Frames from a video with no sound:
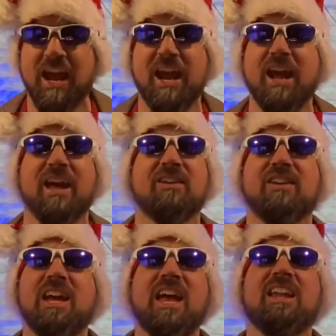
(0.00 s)
and
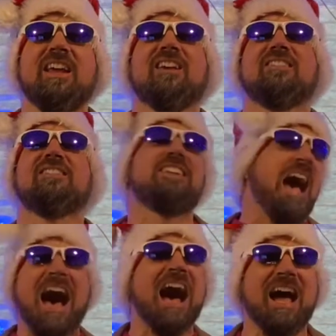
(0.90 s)
it is
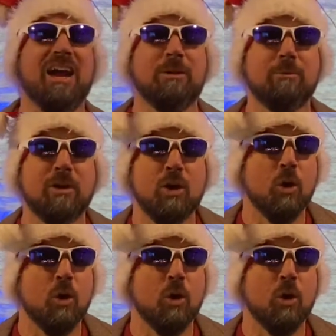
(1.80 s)
time